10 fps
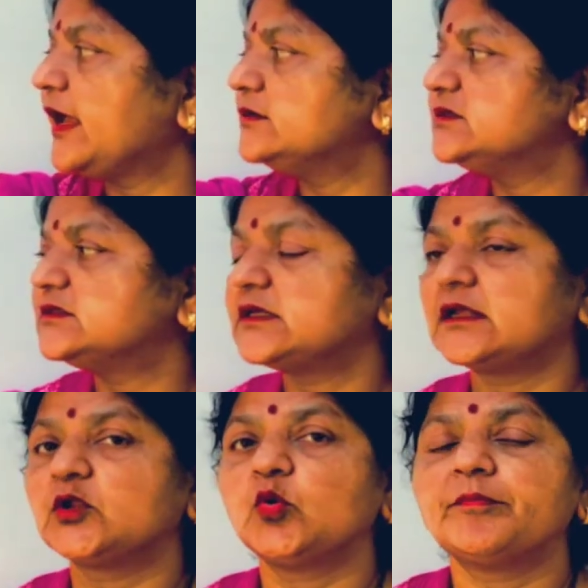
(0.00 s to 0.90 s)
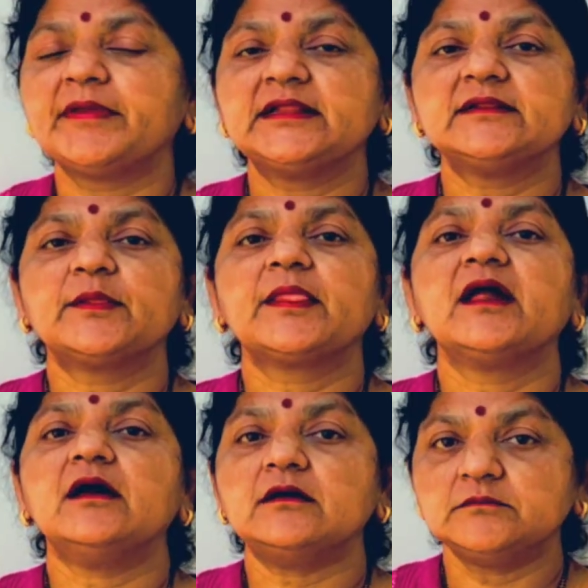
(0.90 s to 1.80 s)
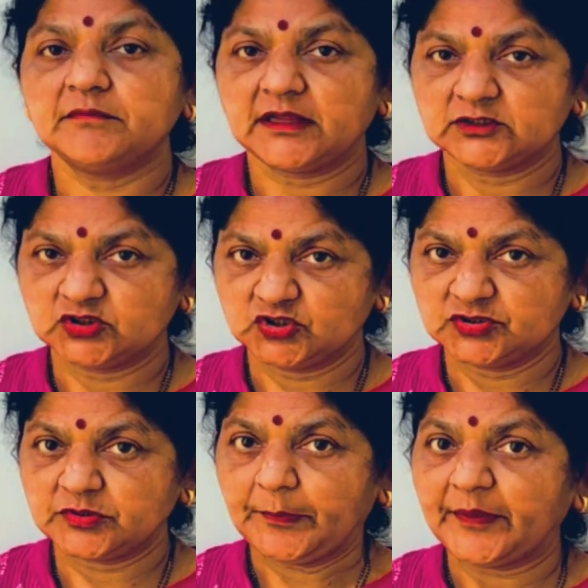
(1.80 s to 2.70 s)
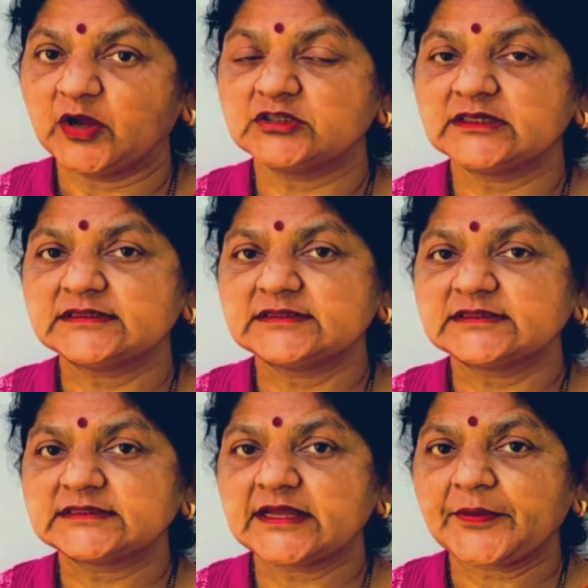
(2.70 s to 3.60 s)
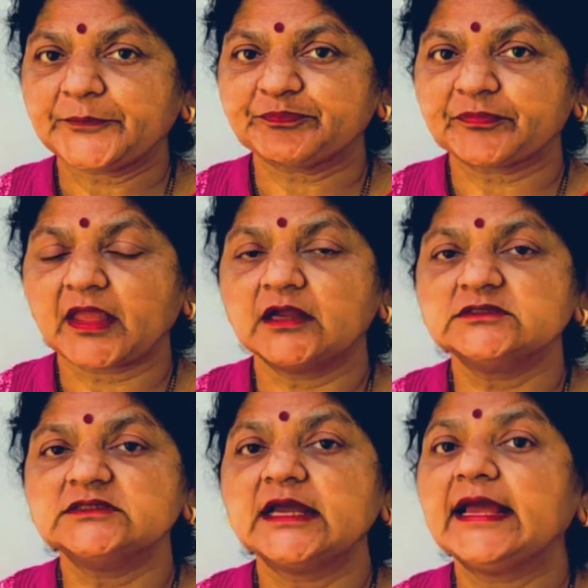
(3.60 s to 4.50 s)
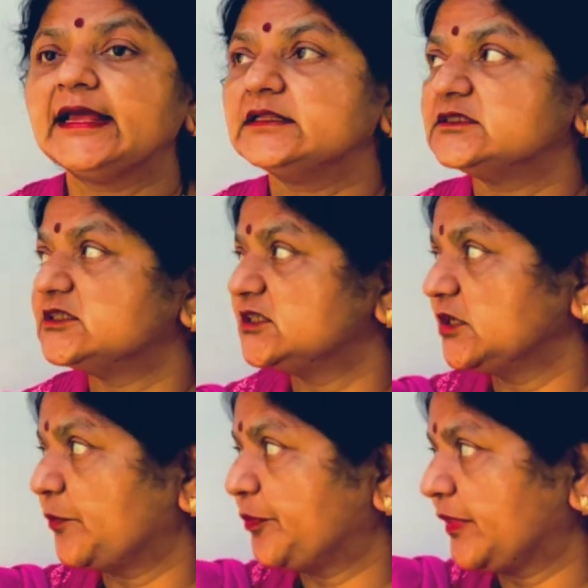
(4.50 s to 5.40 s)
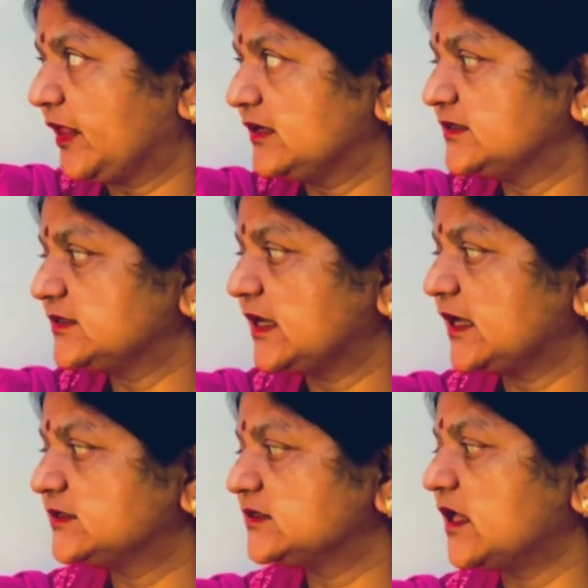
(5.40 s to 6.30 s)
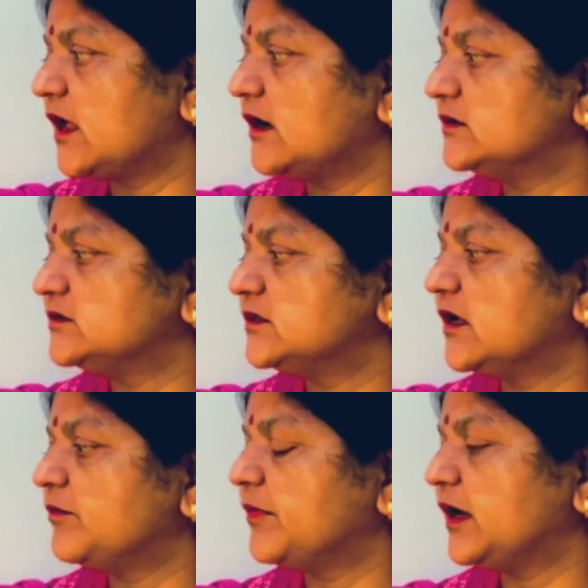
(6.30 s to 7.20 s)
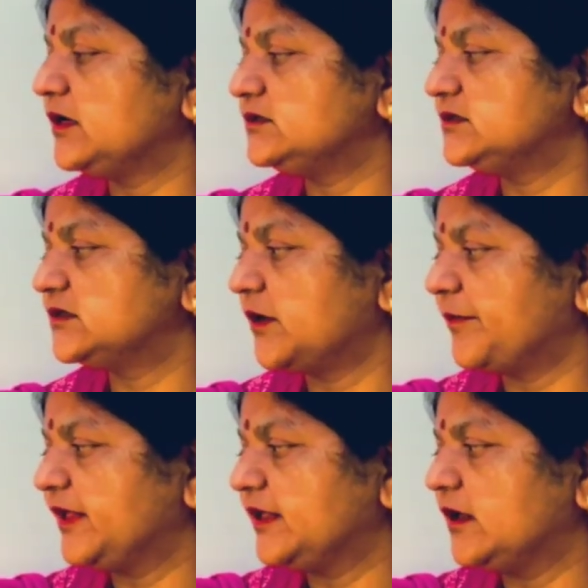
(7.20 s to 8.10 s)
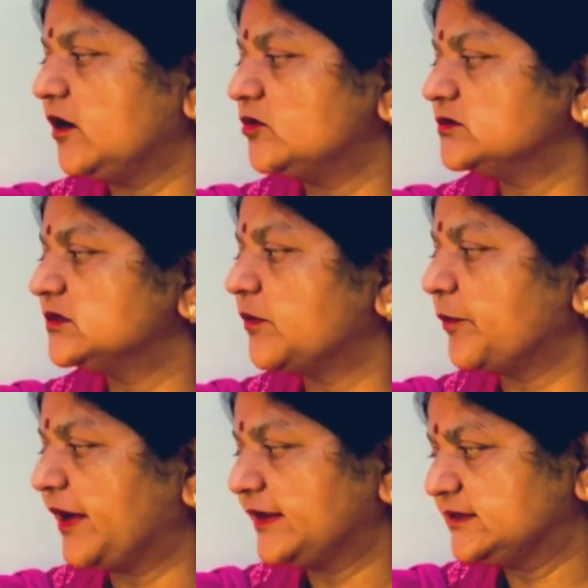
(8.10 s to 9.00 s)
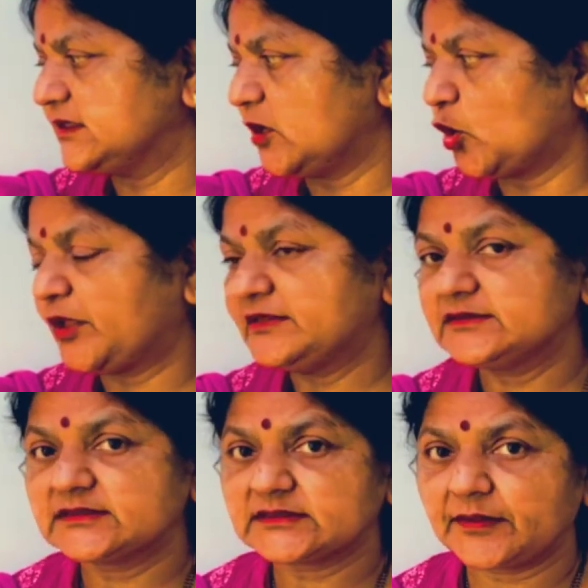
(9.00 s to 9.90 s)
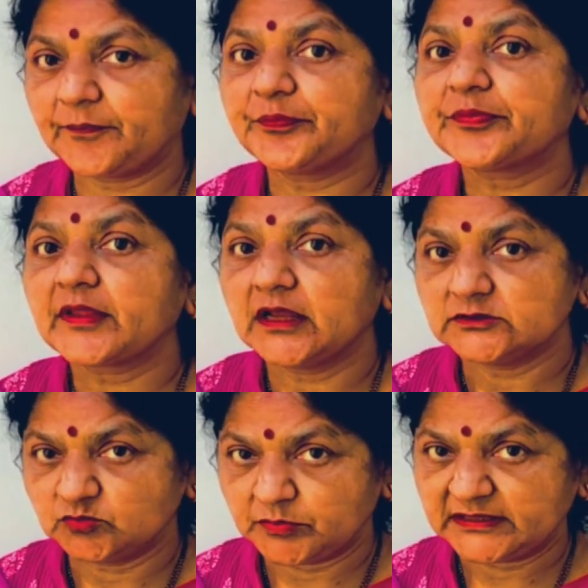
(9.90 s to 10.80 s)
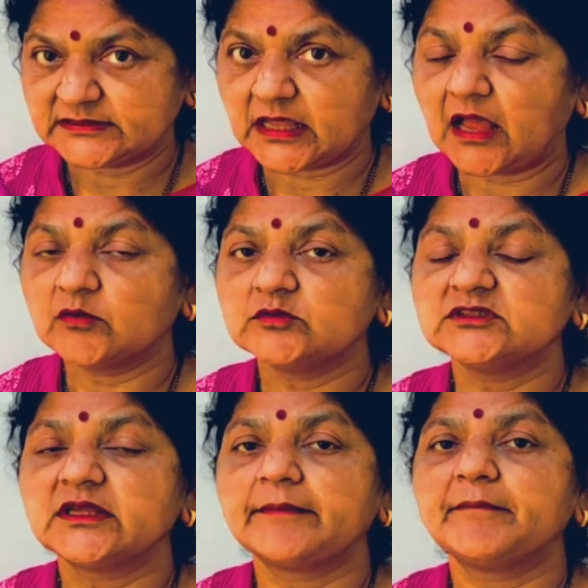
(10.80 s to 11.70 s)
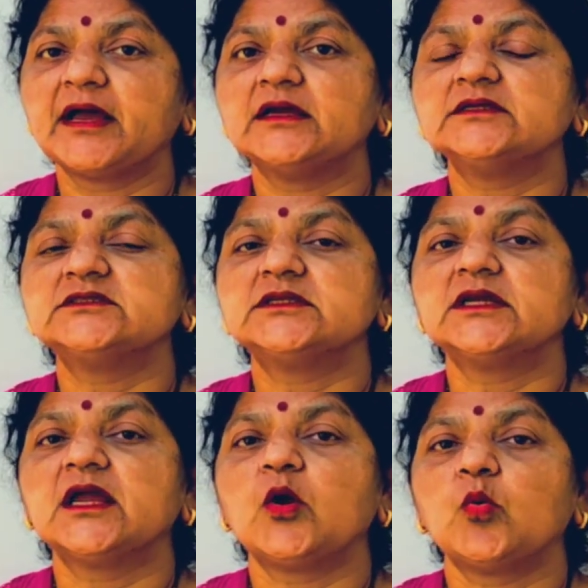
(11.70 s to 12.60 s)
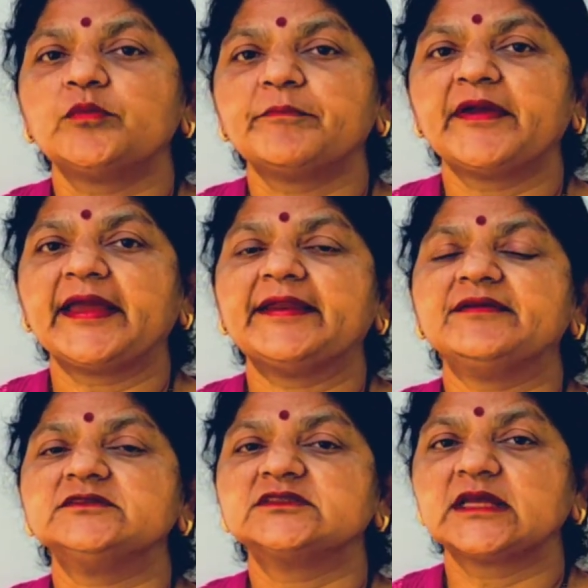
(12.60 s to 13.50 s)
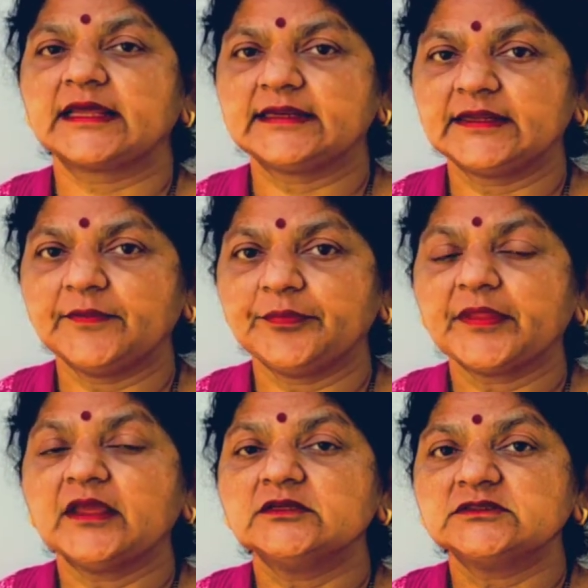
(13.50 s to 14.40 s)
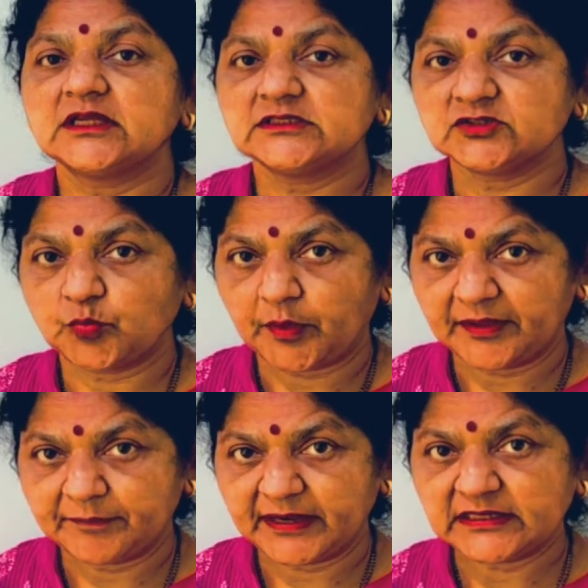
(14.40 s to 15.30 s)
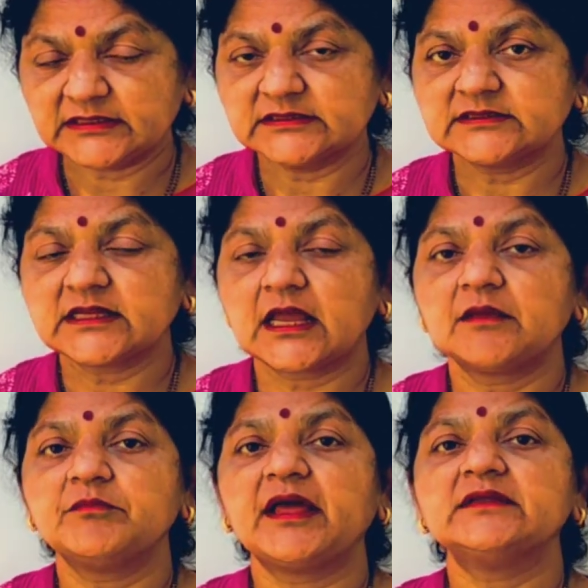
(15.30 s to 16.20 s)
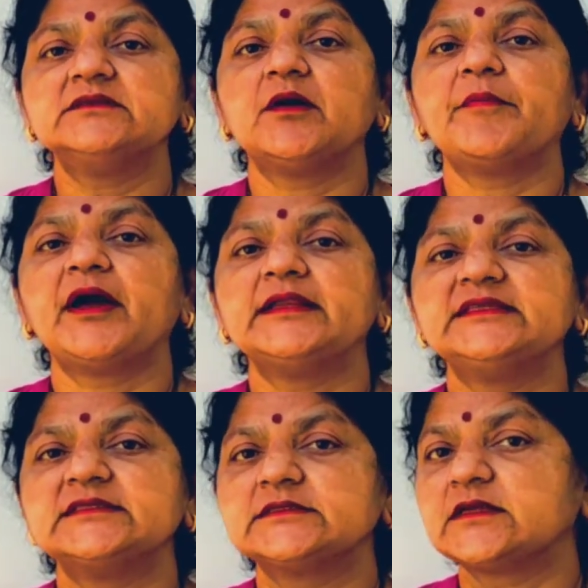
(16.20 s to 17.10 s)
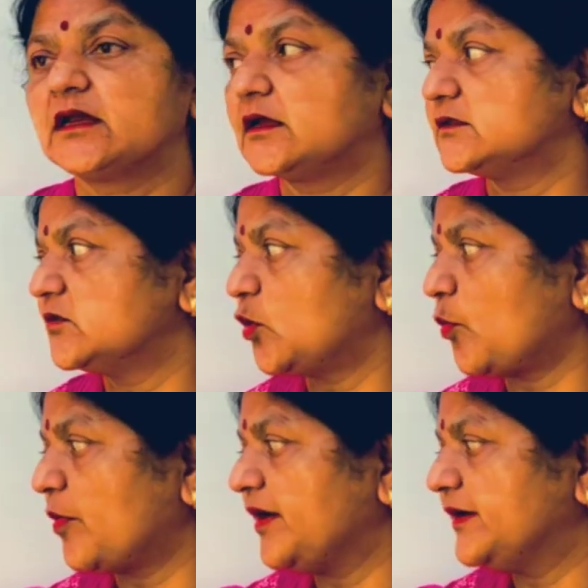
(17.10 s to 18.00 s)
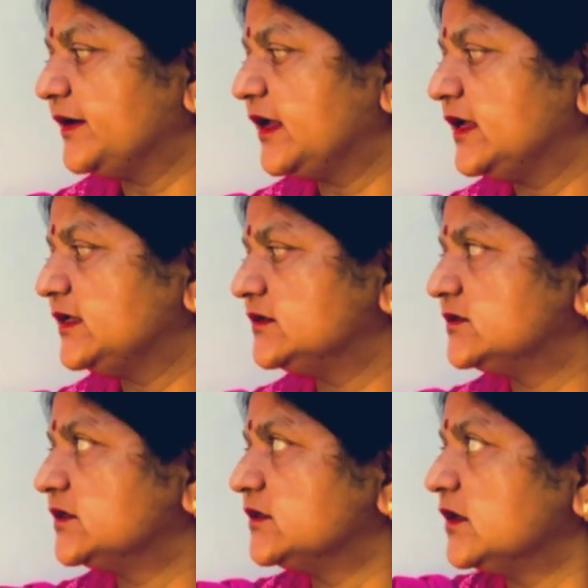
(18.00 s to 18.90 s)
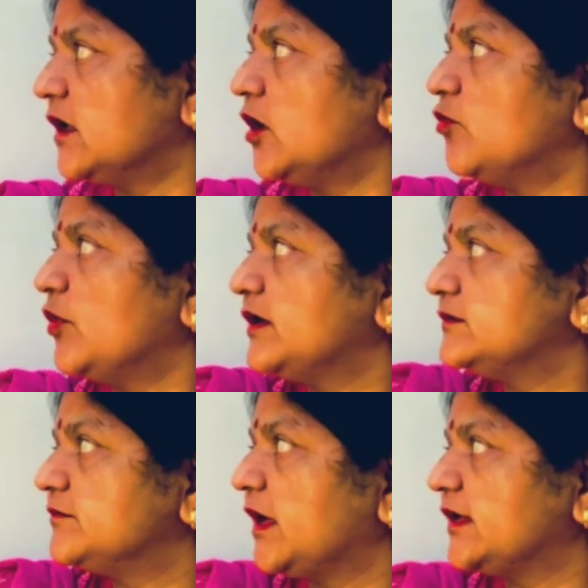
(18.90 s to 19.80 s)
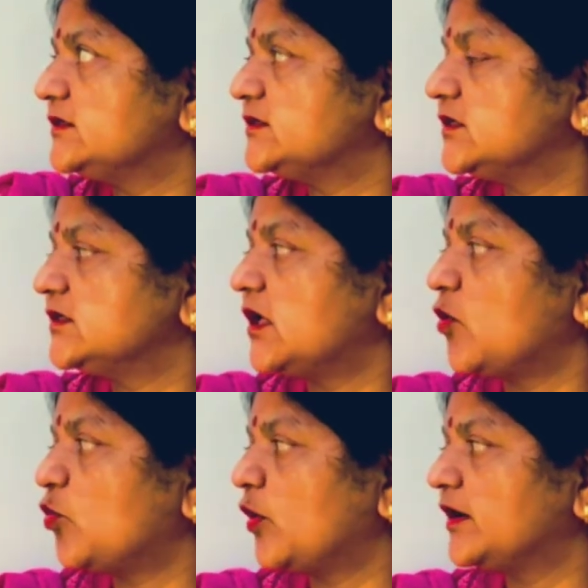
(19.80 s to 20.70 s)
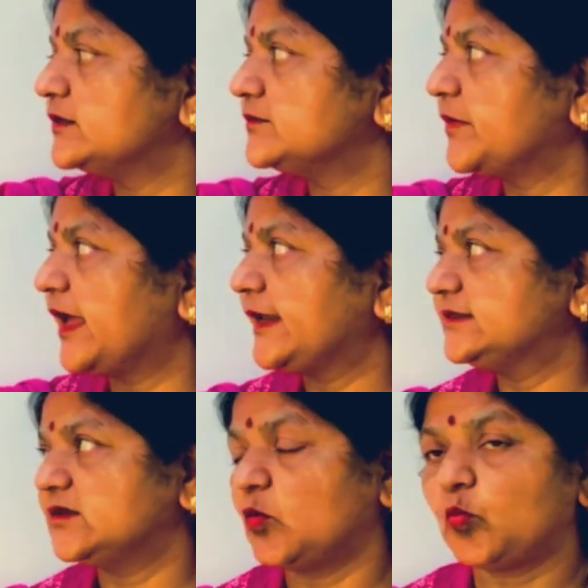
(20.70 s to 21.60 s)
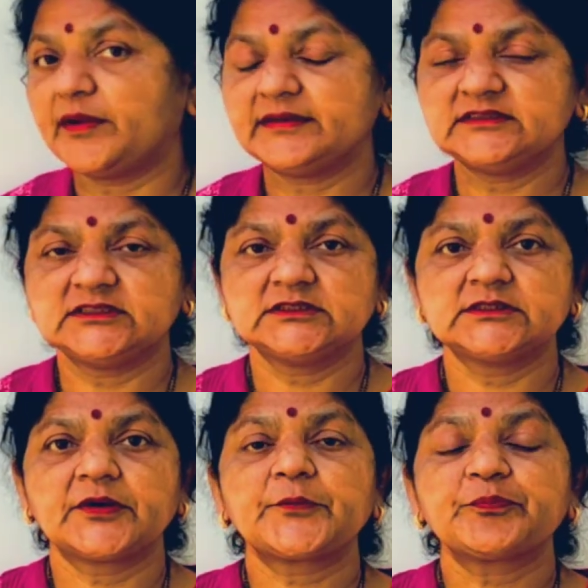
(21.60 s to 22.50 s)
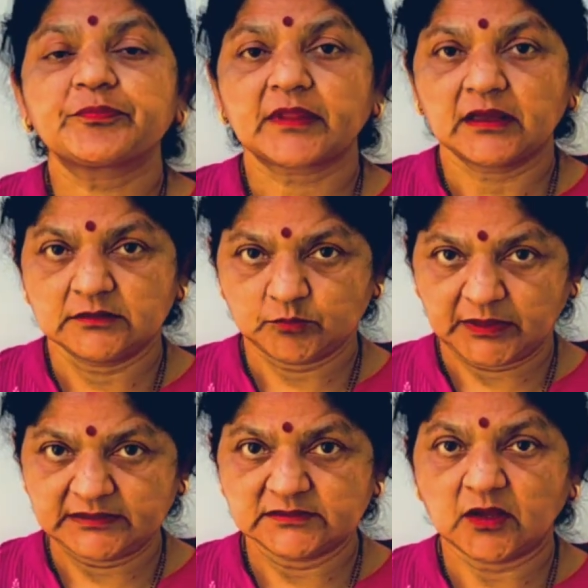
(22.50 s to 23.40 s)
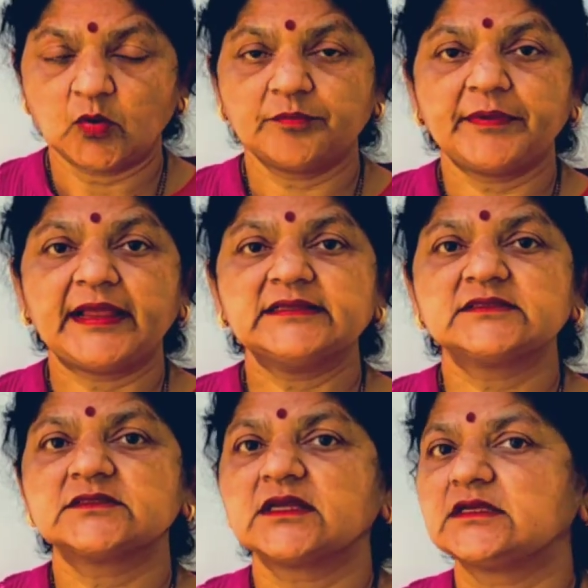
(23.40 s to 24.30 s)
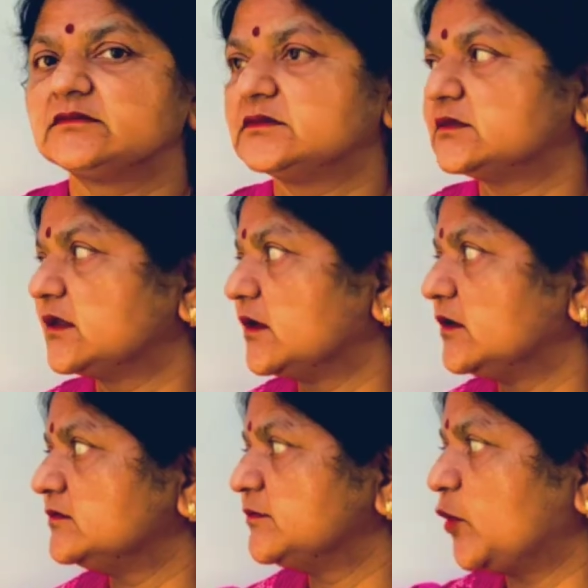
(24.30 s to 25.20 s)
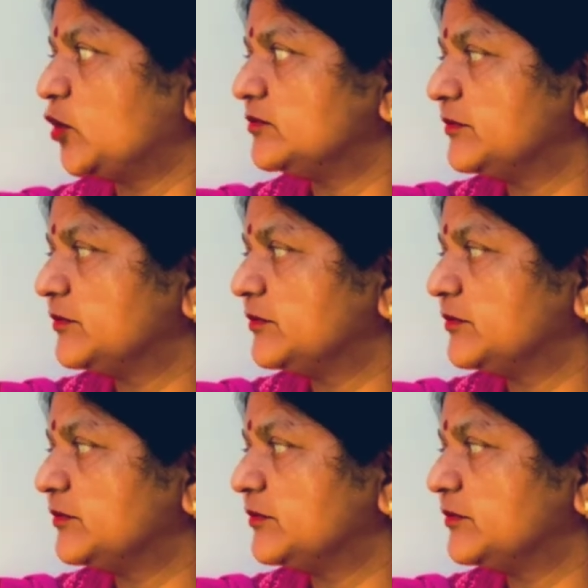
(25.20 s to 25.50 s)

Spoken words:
cakes and bolines had great importance. Now, children, see, bolines are another name for coconut cookies. So the baker's furnaces in the village was necessary. So even the bakers and furnace was very important and essential to be in the village. The baker or the bread seller of those